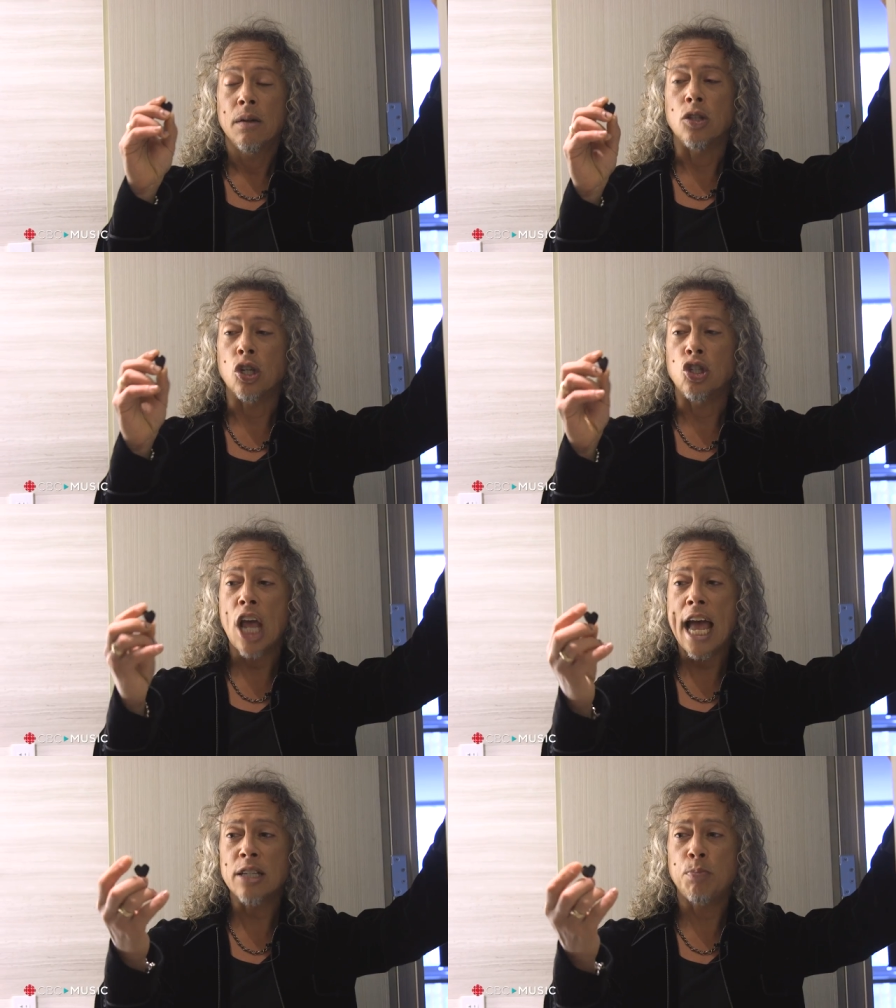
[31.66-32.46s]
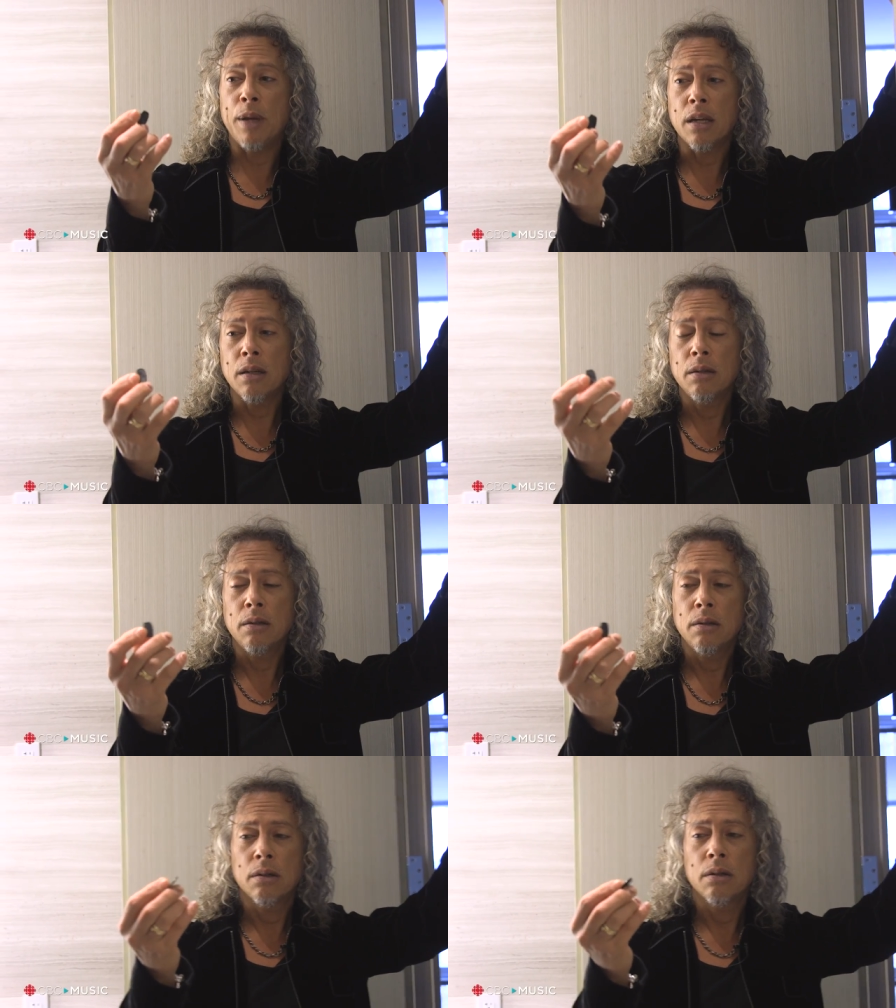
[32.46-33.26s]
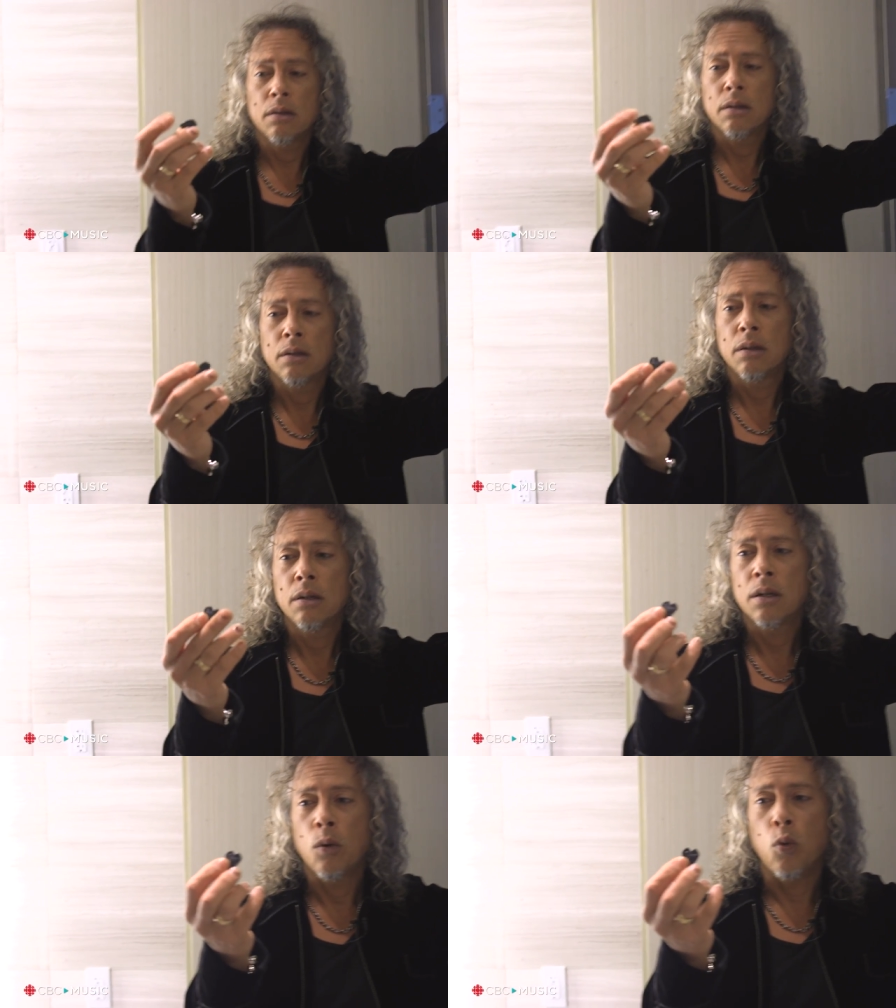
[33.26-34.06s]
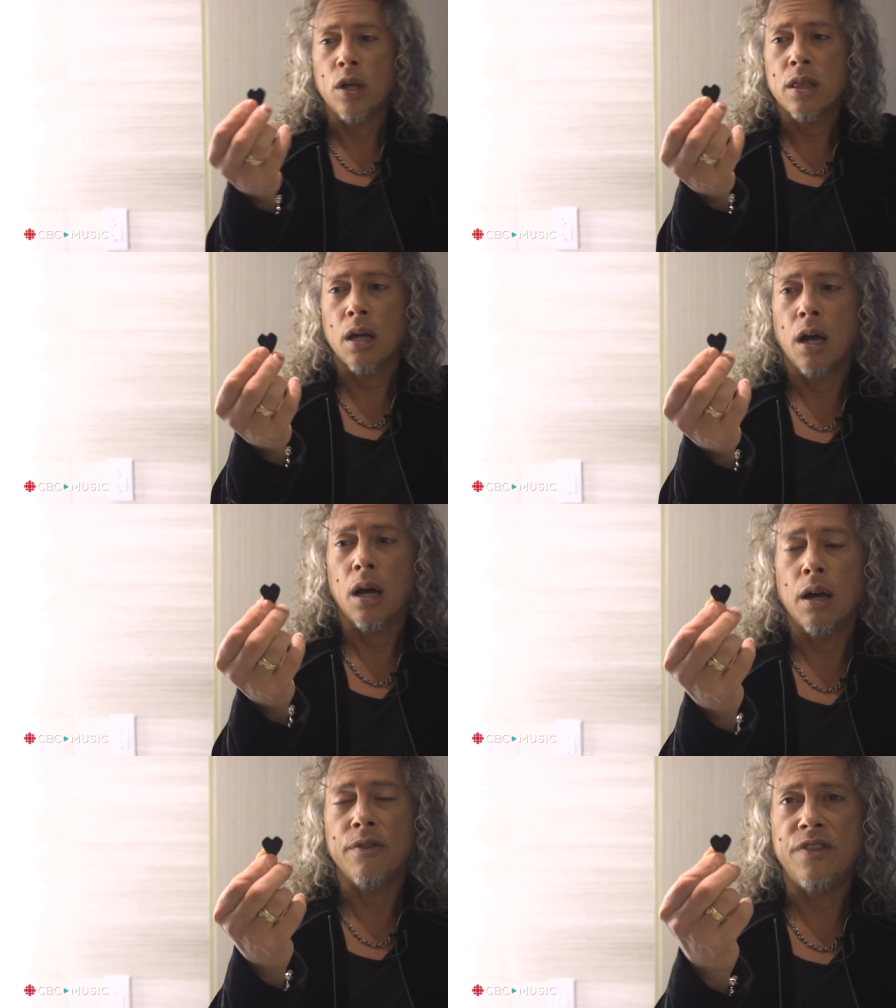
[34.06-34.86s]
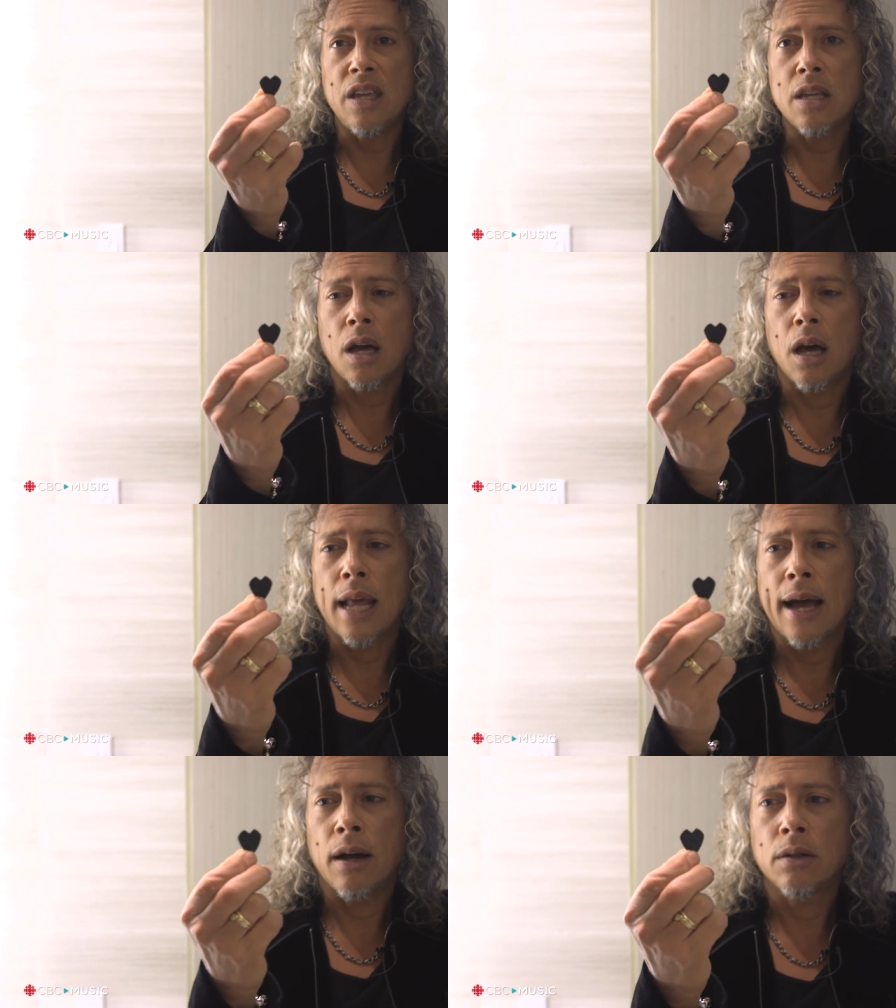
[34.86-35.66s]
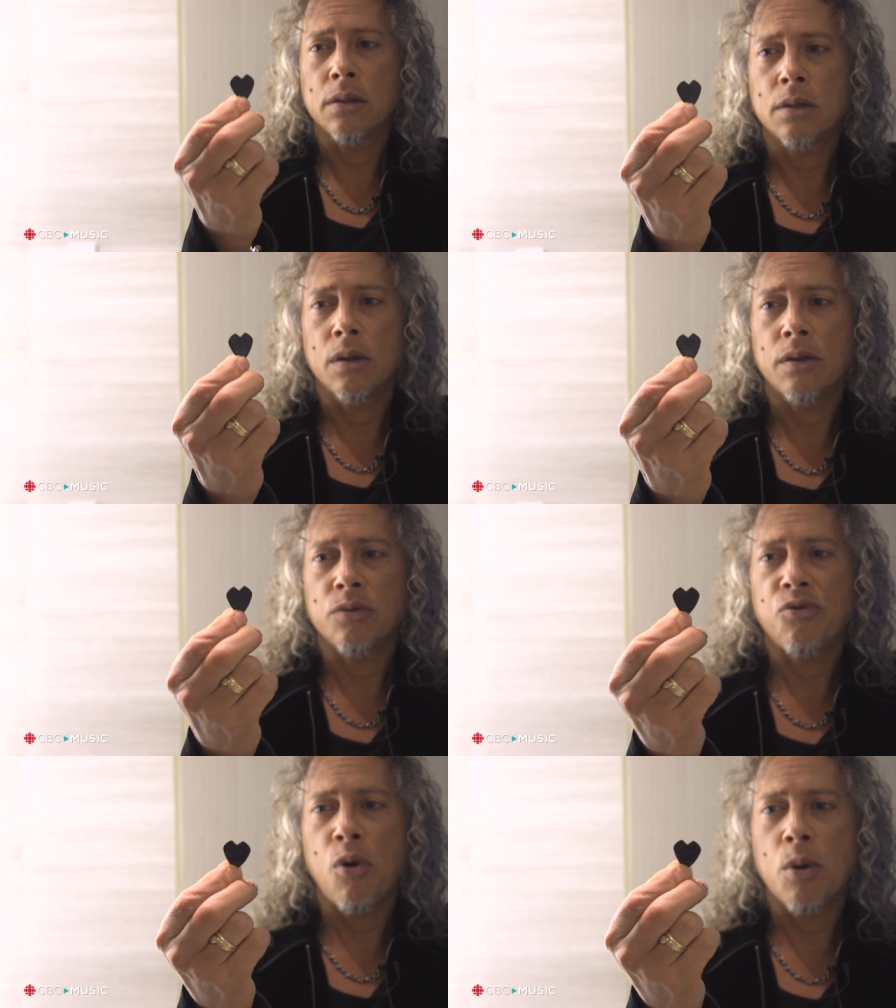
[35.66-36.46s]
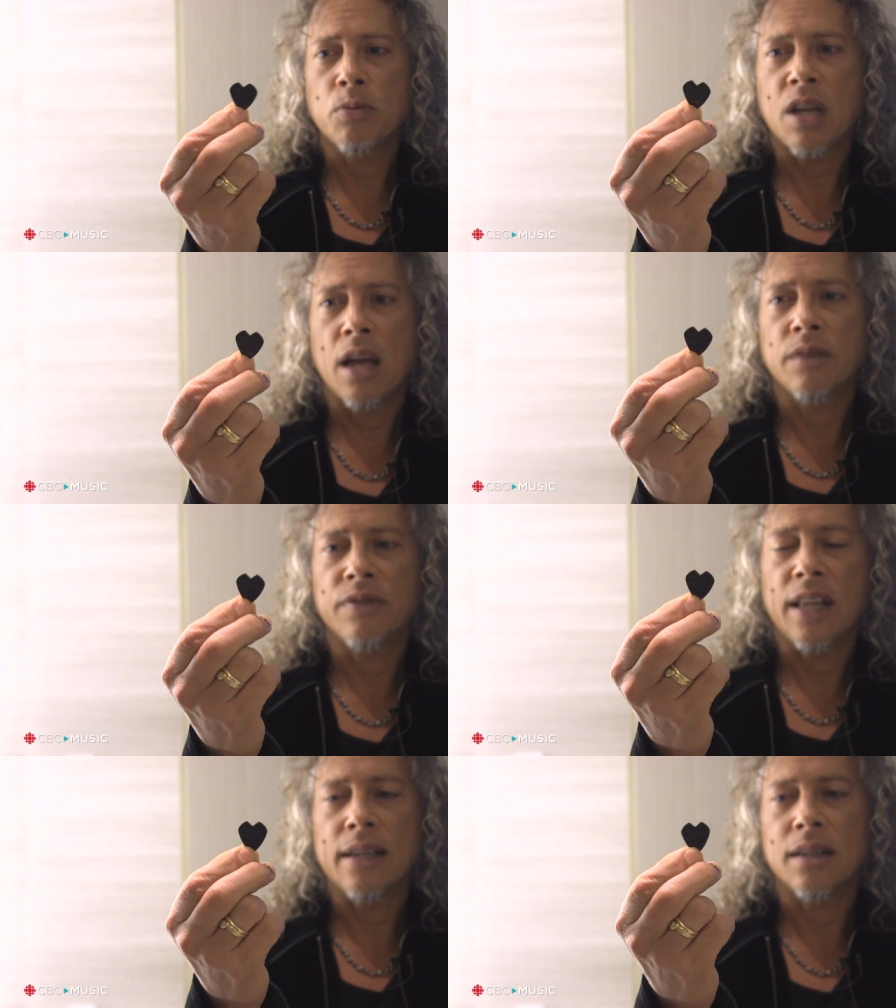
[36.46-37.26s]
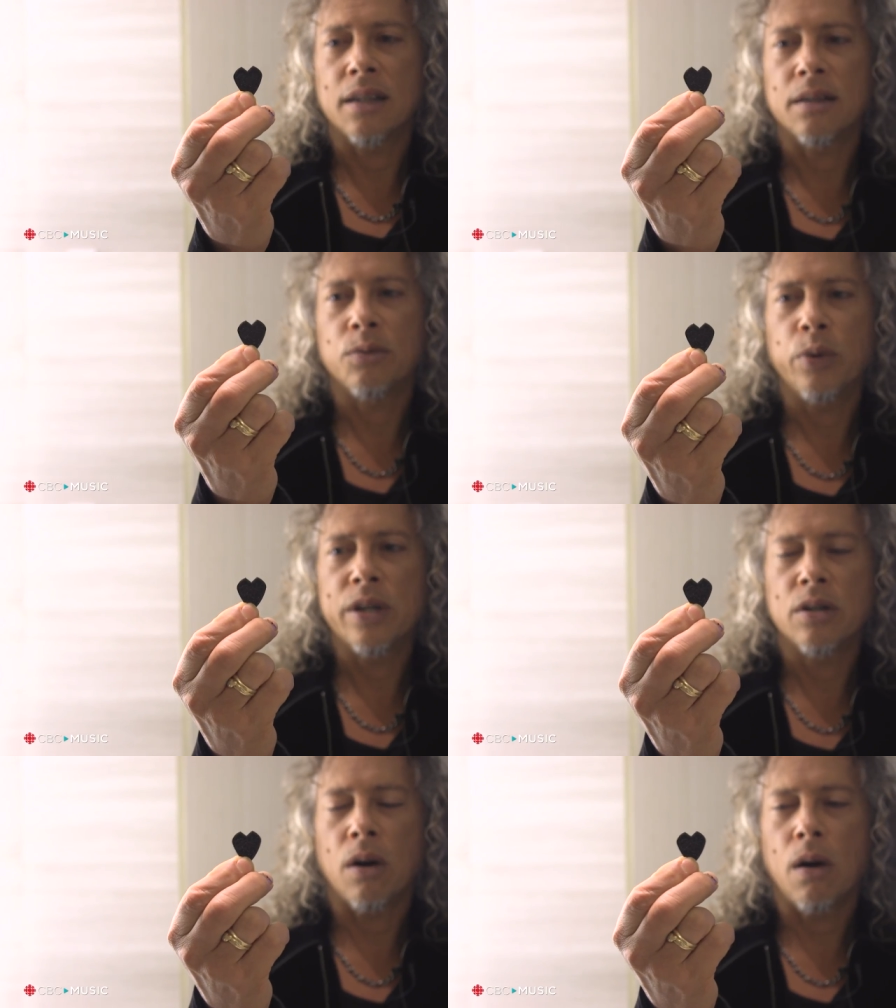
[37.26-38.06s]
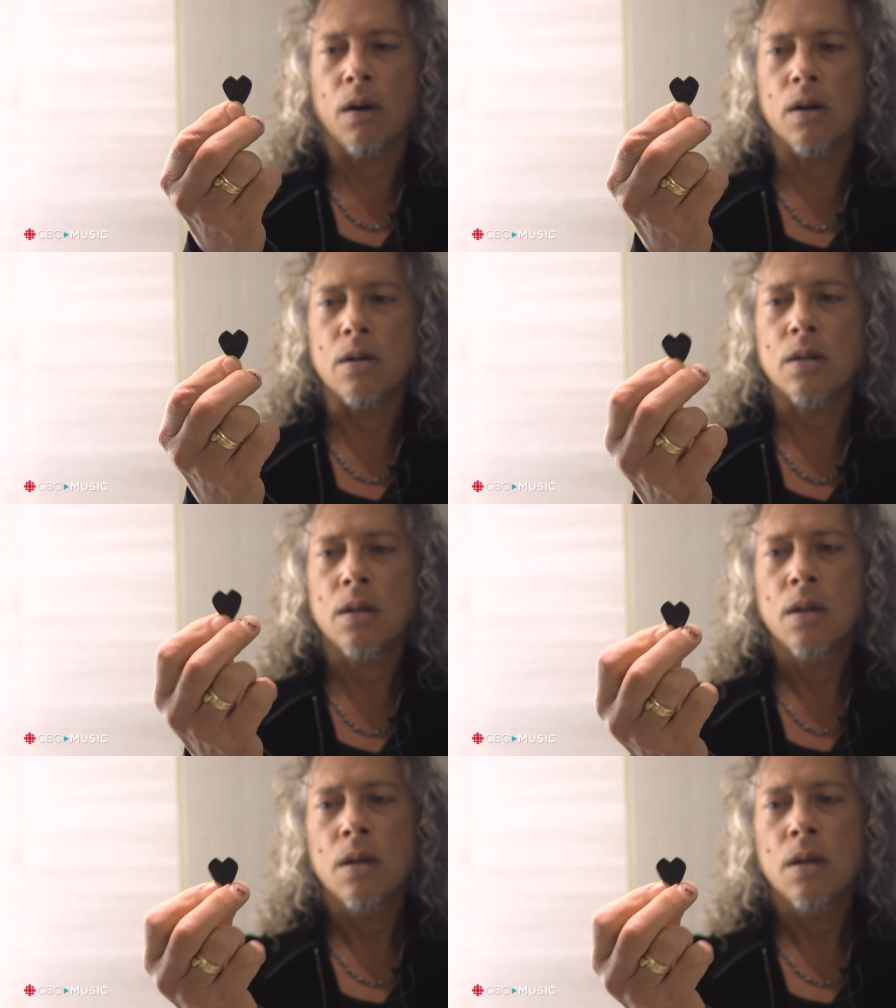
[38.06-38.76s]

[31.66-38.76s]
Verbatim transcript: It's a jazz pick with a, a V cut out, so it forms kind of like a weird heart.